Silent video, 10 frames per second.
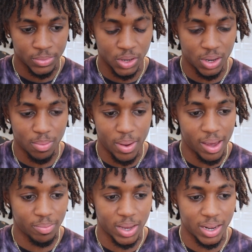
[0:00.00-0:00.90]
looking
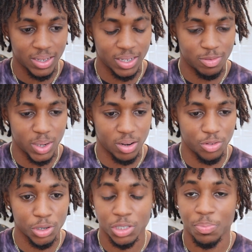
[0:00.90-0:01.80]
back, man, it's been a
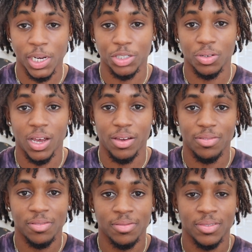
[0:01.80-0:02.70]
real special
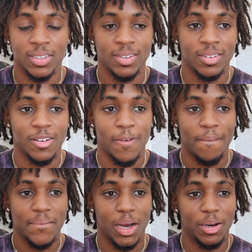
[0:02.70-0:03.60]
life.
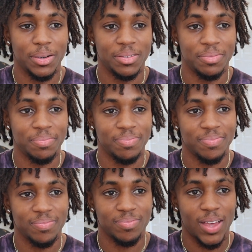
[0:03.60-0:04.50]

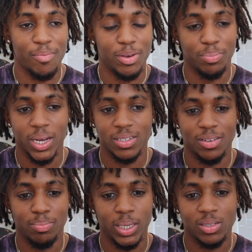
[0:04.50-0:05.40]
I've been blessed
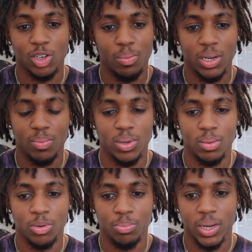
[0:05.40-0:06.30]
to meet so many
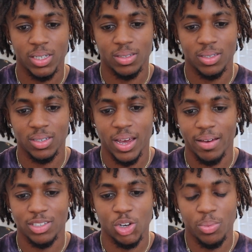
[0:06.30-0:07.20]
people, blessed to
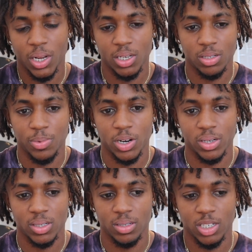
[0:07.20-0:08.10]
have so many
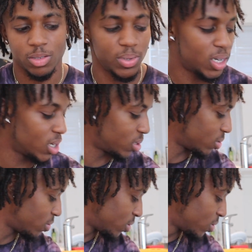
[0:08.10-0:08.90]
experiences just because of